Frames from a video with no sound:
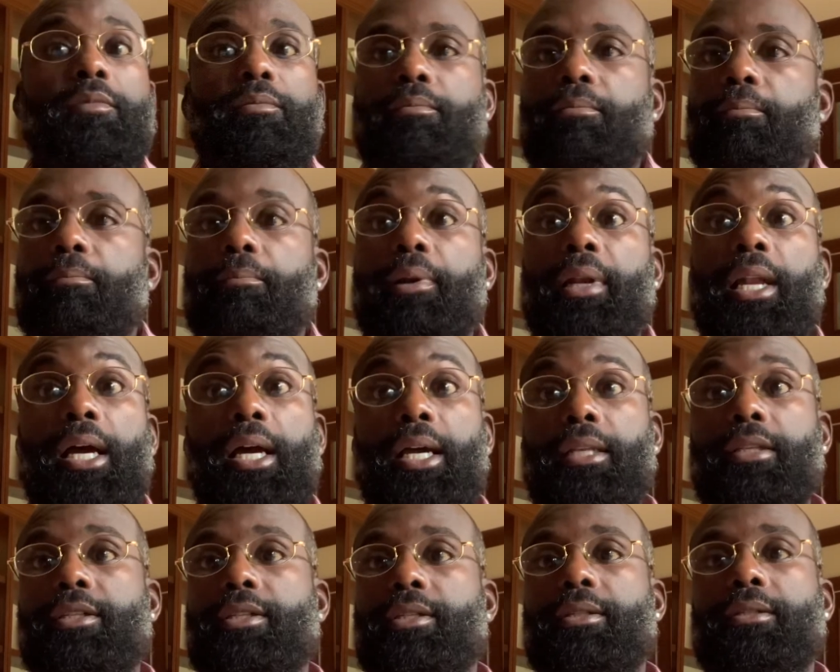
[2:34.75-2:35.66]

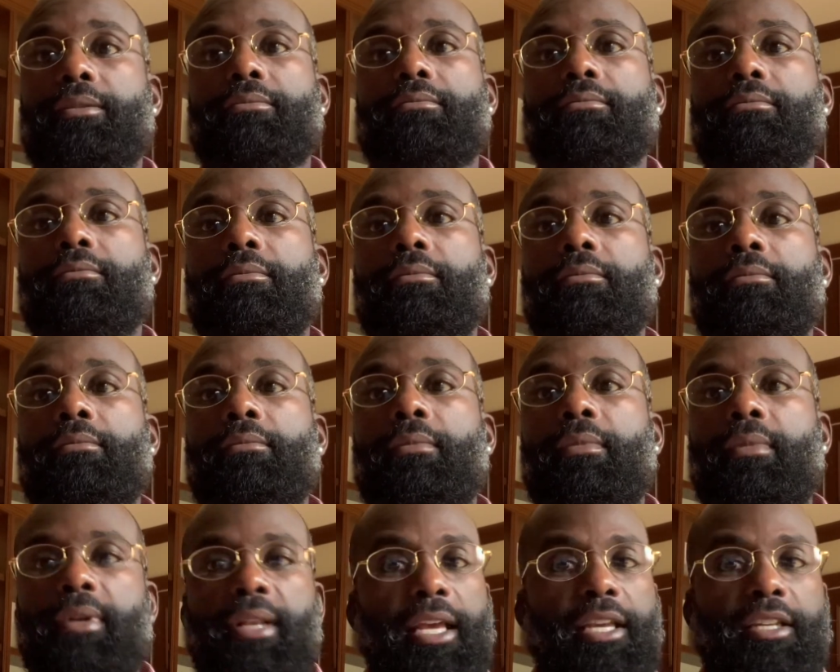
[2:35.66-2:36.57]
Blunts.
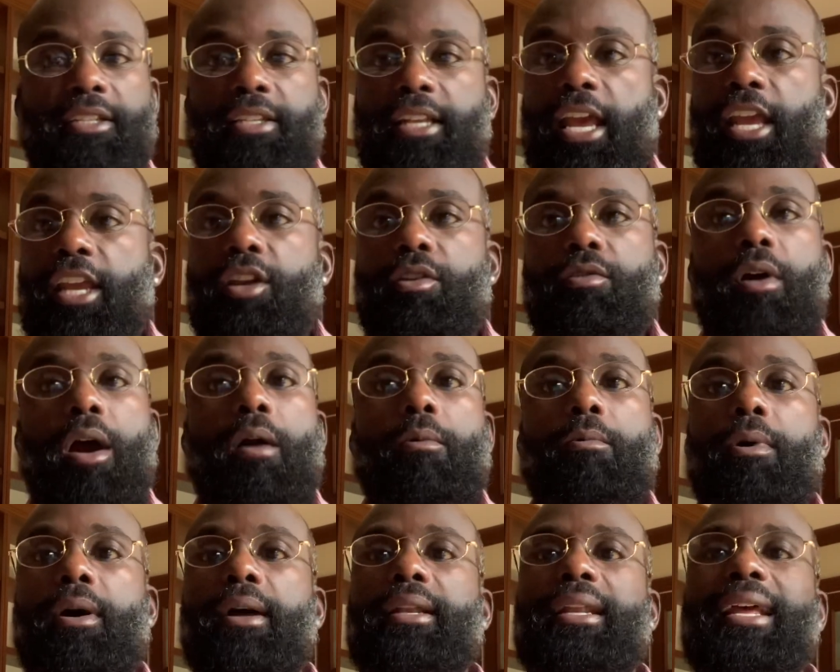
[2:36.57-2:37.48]
Let's say you are
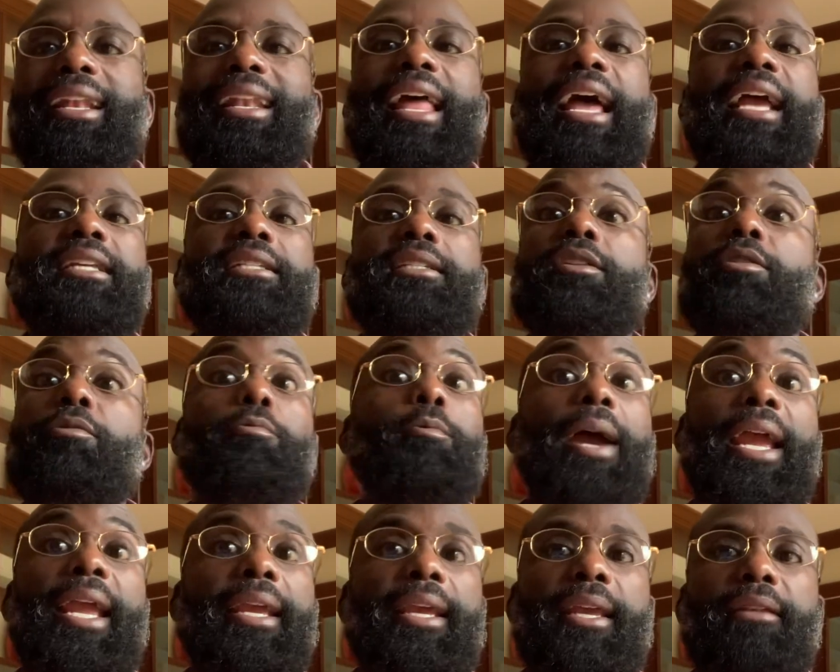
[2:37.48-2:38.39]
one that likes to
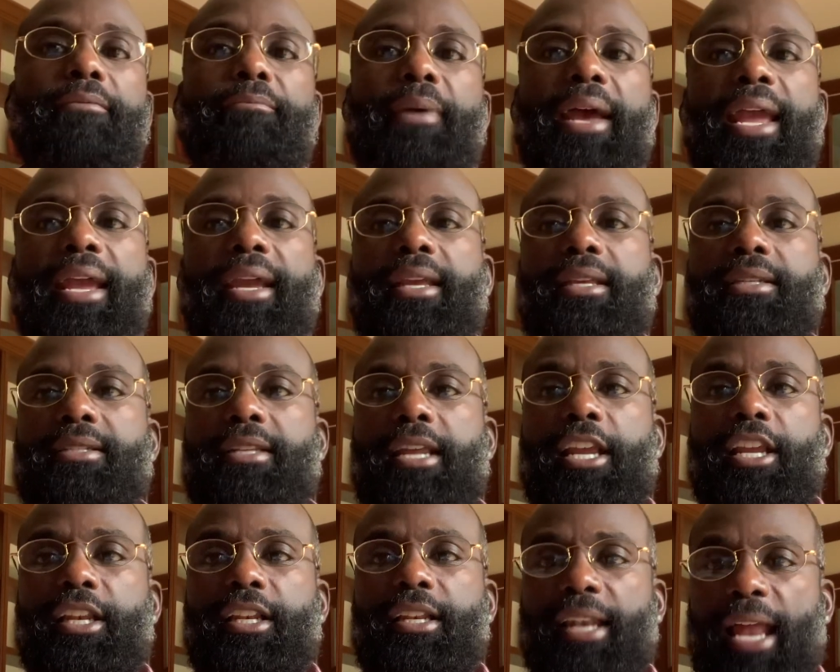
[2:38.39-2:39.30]
wake and bake, as
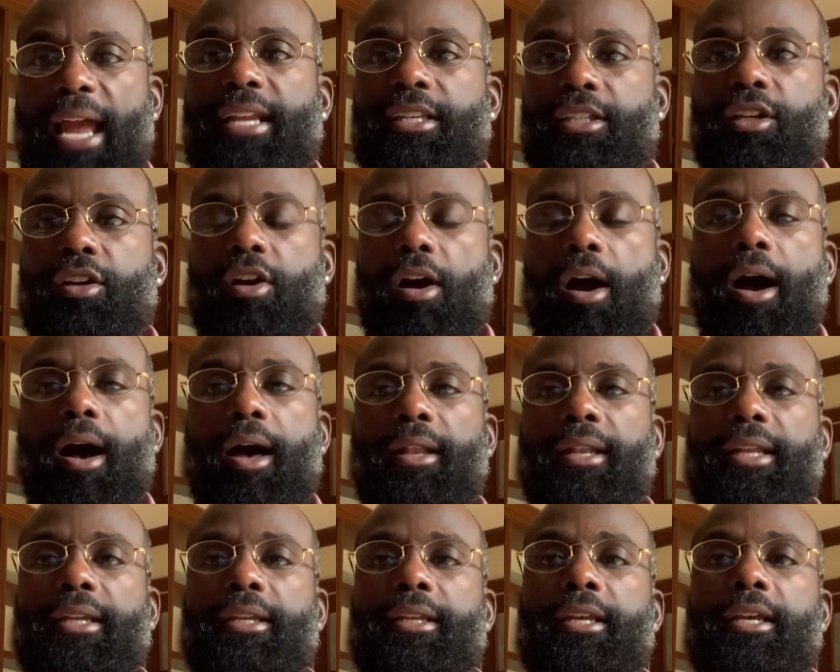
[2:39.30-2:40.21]
they like to
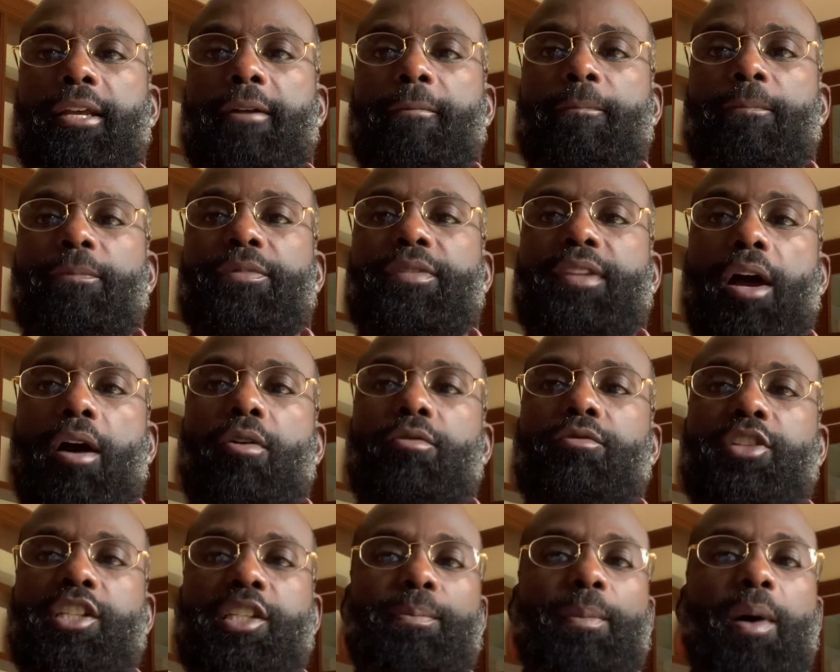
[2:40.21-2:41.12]
call it.
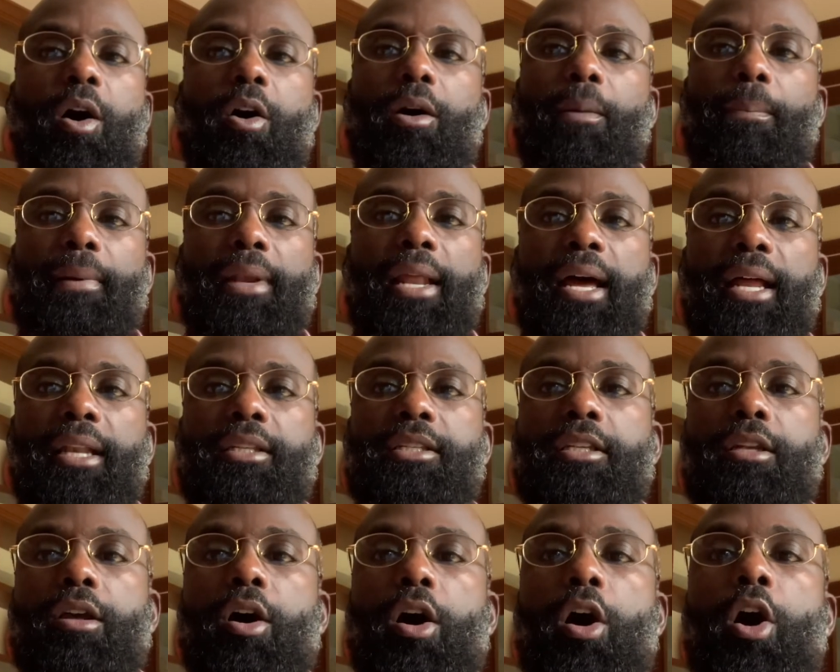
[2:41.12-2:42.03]
Don't smoke
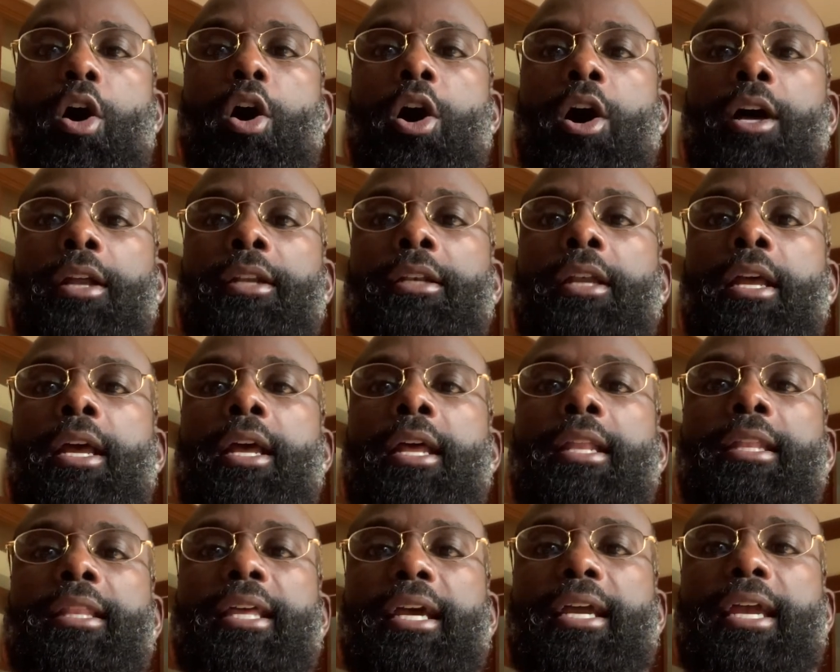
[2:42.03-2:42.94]
blunts on
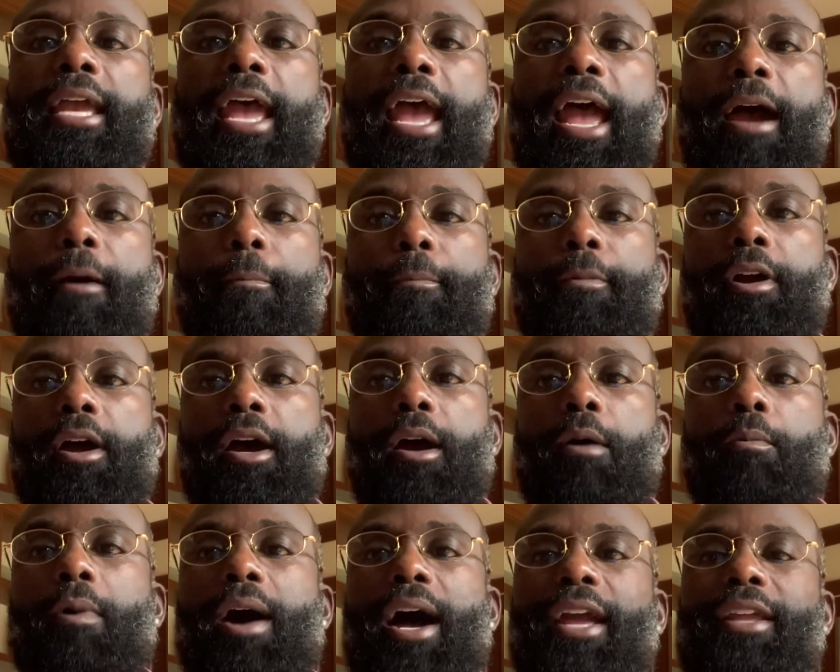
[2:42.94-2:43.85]
the camera
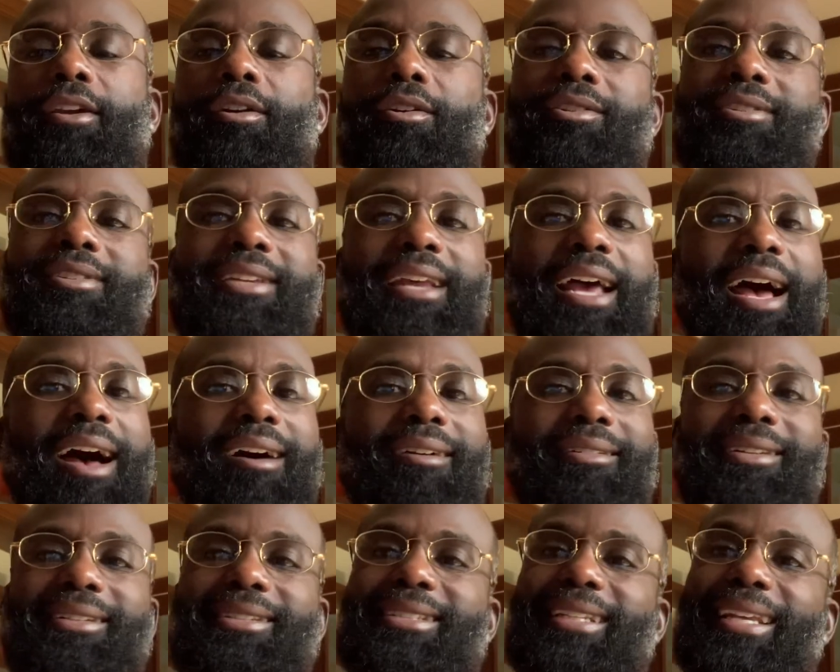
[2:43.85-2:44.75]
while your
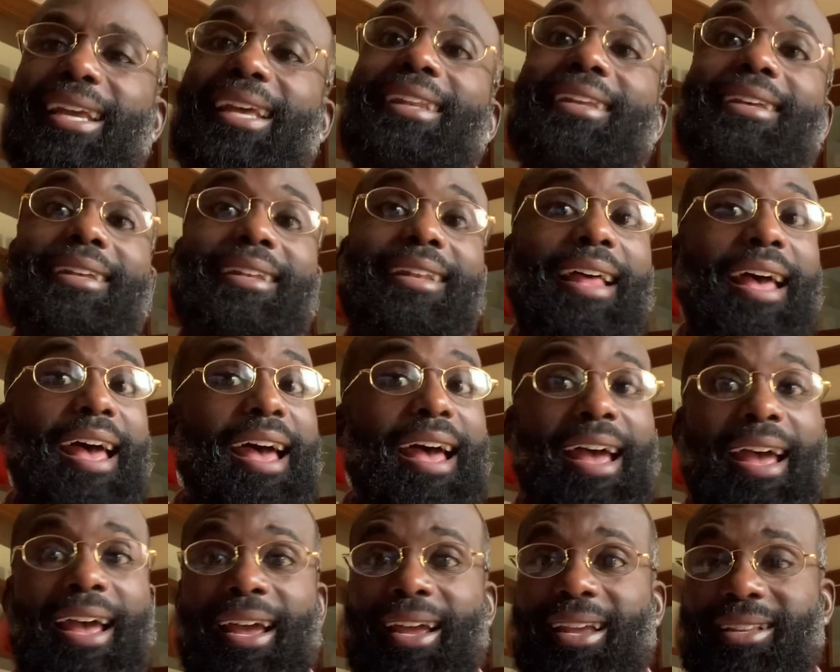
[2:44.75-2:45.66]
child is in
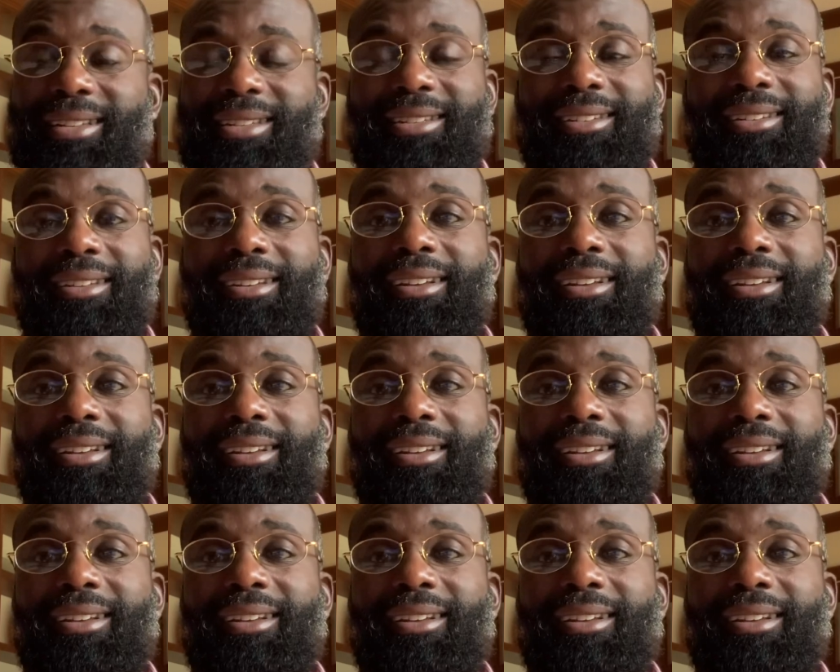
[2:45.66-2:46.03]
class.